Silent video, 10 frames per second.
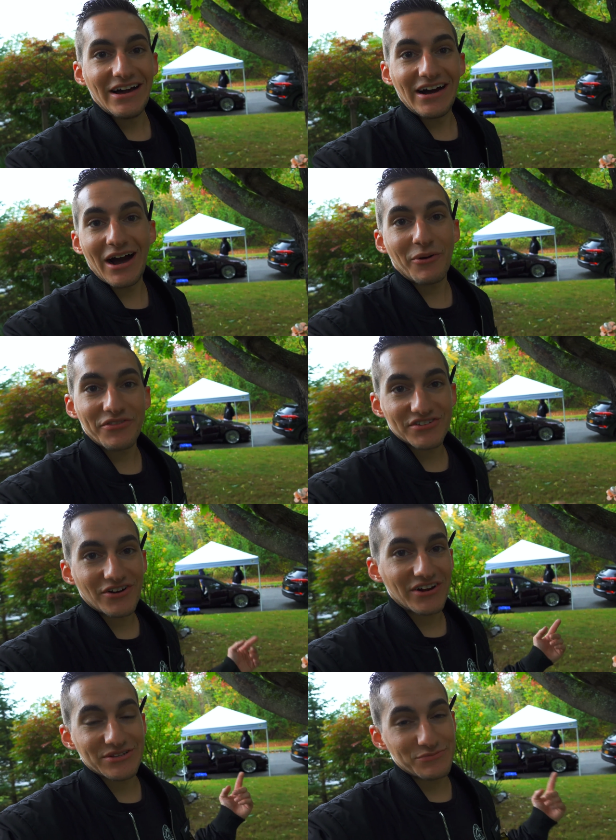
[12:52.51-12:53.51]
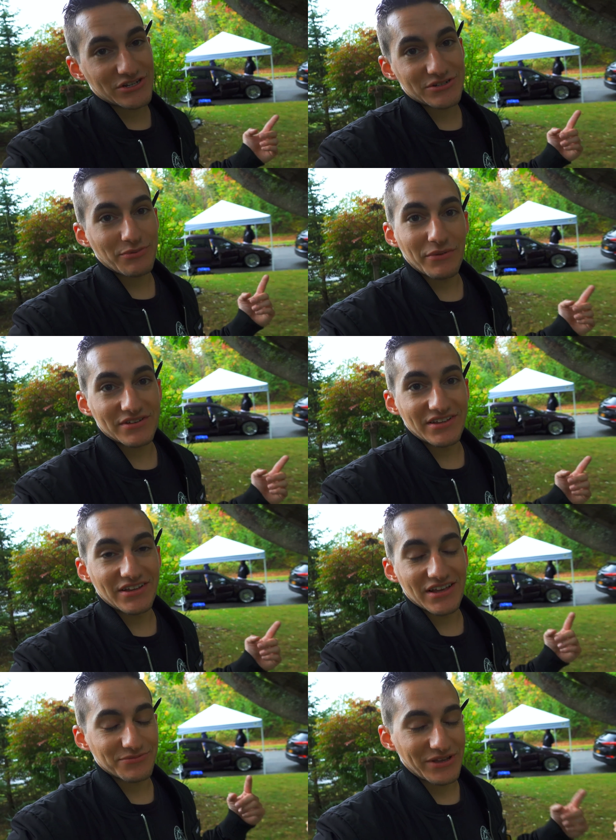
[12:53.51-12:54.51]
I want this car to get as much
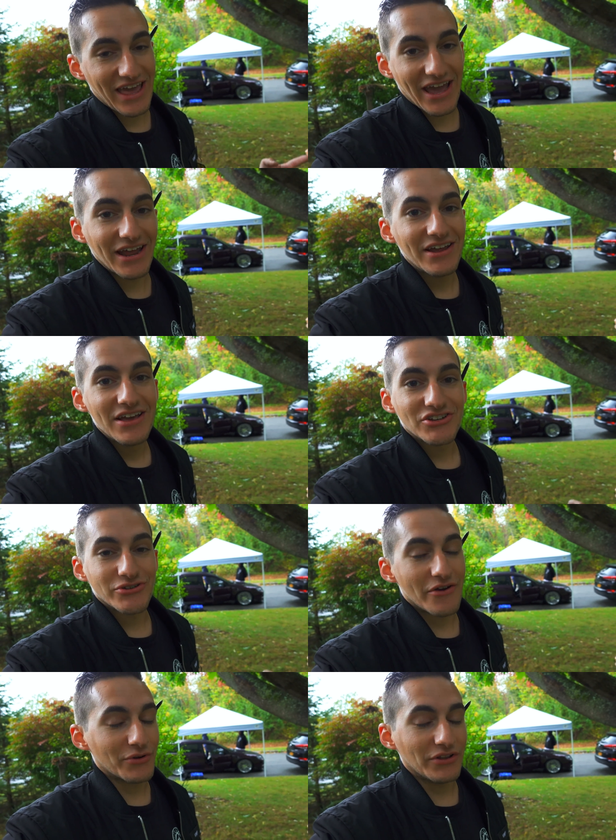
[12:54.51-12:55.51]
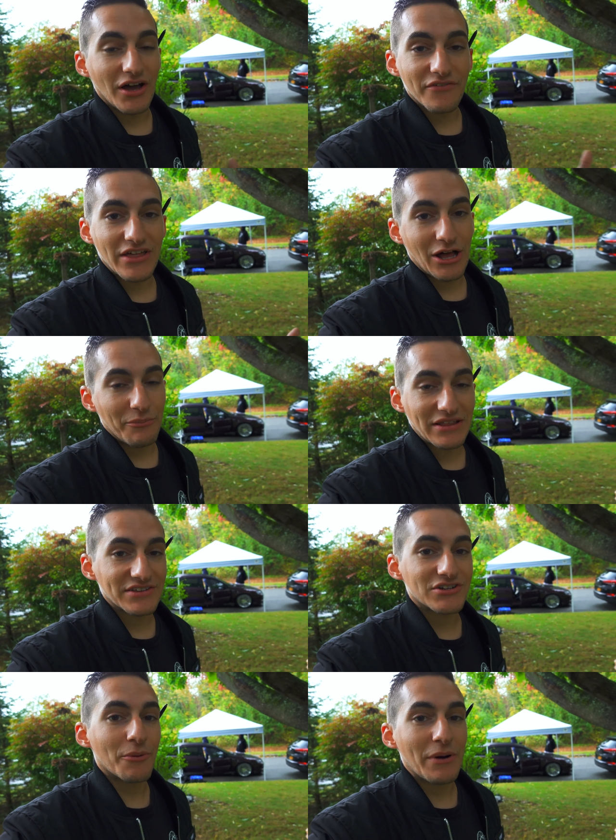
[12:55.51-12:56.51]
publicity as we can, show everyone love that helped make
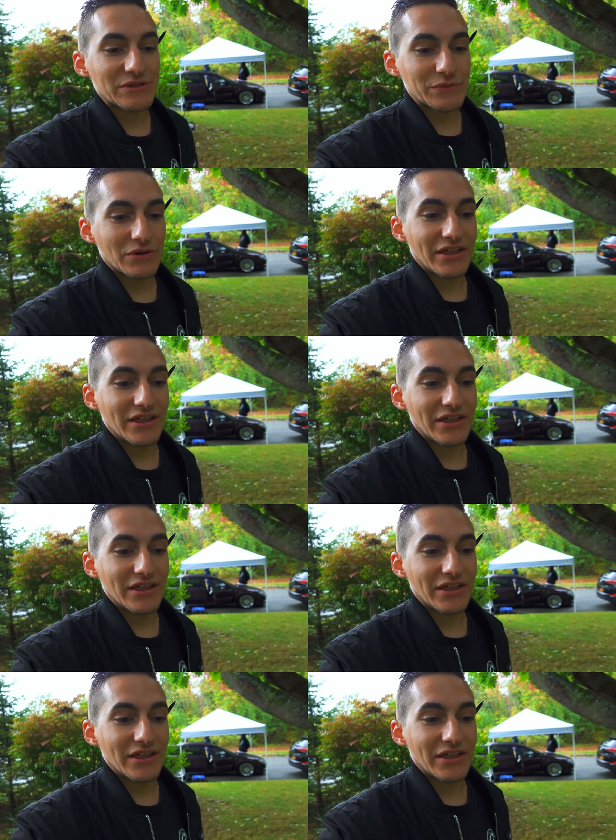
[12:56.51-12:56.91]
this car possible.